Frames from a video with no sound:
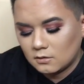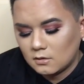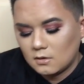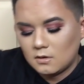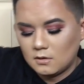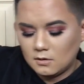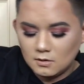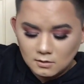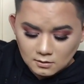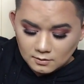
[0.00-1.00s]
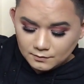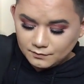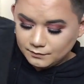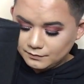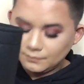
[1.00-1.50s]

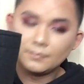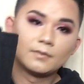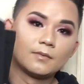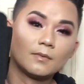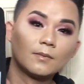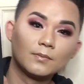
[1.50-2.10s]
[no speech]